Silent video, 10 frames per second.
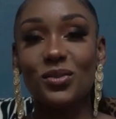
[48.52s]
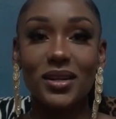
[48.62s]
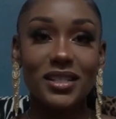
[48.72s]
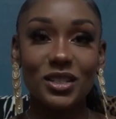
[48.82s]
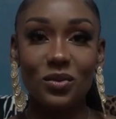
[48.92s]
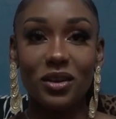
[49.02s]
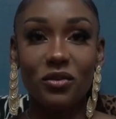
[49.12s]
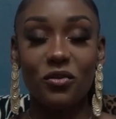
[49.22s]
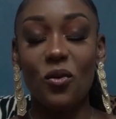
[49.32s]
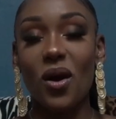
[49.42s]

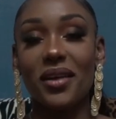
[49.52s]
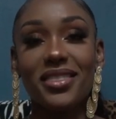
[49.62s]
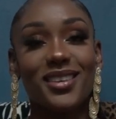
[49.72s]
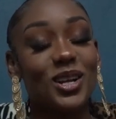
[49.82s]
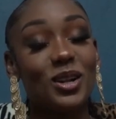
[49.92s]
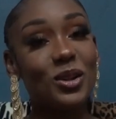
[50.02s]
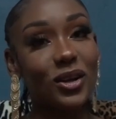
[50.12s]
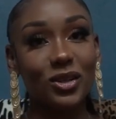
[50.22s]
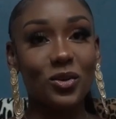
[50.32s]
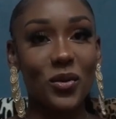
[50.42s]
2024 and there's a
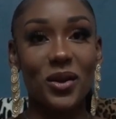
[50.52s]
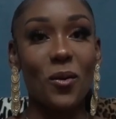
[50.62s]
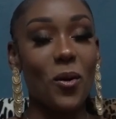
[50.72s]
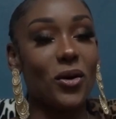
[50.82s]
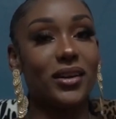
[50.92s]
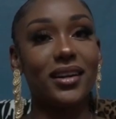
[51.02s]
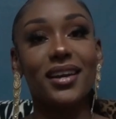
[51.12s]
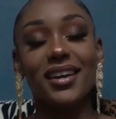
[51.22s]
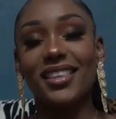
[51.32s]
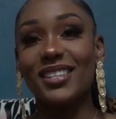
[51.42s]
lot going on,
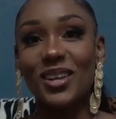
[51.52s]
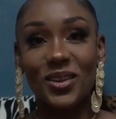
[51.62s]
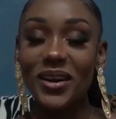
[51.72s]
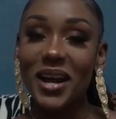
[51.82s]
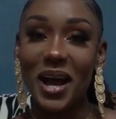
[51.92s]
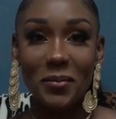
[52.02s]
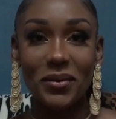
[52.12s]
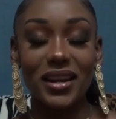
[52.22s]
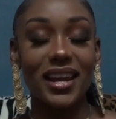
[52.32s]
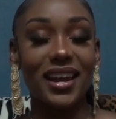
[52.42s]
there's a lot
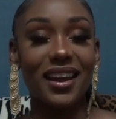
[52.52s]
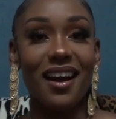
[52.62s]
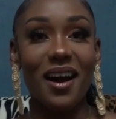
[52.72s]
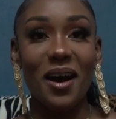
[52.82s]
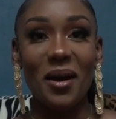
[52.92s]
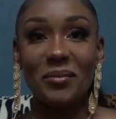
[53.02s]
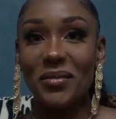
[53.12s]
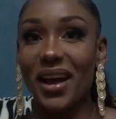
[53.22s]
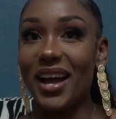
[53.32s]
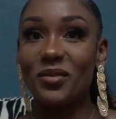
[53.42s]
happening
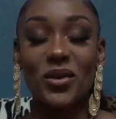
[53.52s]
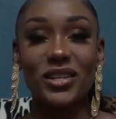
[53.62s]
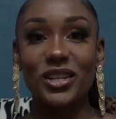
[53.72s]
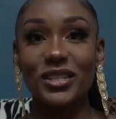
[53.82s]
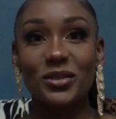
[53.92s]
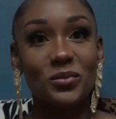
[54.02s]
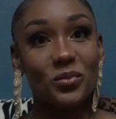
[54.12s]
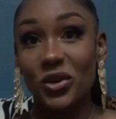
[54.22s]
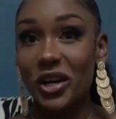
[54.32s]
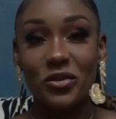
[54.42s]
um, and we're just
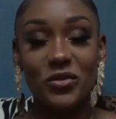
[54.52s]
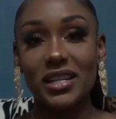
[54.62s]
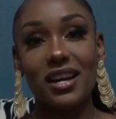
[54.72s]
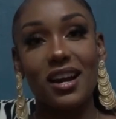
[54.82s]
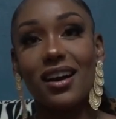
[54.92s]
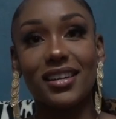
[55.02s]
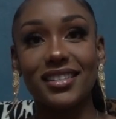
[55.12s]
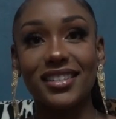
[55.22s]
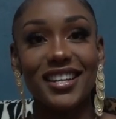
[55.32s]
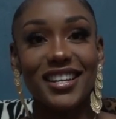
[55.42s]
working really
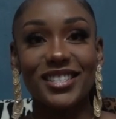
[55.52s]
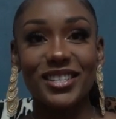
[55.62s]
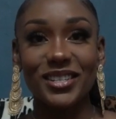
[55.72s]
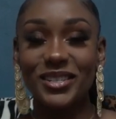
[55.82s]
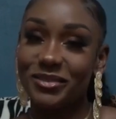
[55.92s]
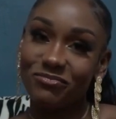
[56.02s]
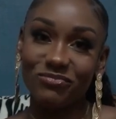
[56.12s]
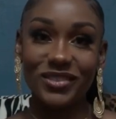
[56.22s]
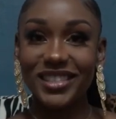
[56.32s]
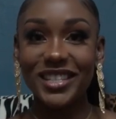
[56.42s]
hard
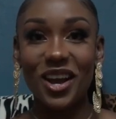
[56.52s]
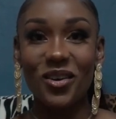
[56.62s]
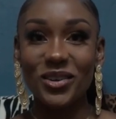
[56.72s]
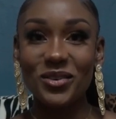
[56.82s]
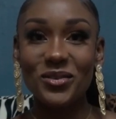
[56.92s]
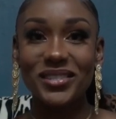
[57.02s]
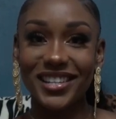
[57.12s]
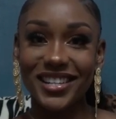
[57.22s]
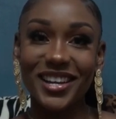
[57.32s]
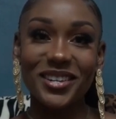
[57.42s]
to see how it goes
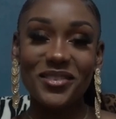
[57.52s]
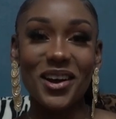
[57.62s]
at the end of